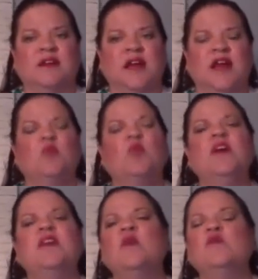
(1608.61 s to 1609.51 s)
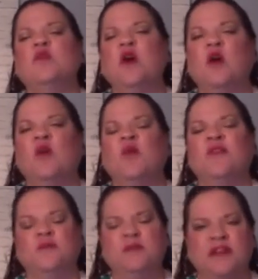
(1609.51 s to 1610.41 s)
And we don't know
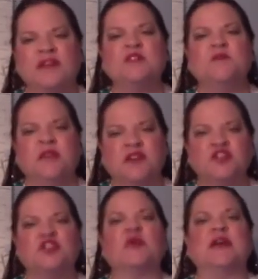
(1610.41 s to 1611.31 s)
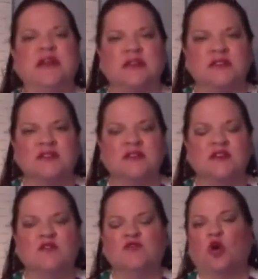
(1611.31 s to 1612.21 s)
what the biggest picture
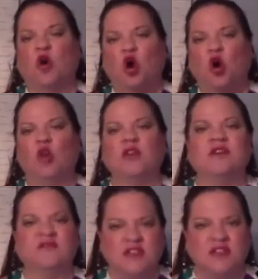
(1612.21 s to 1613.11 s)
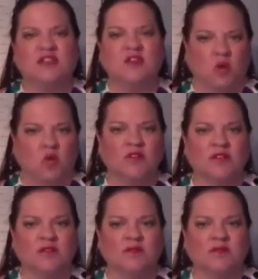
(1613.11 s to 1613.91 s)
is for all of these souls.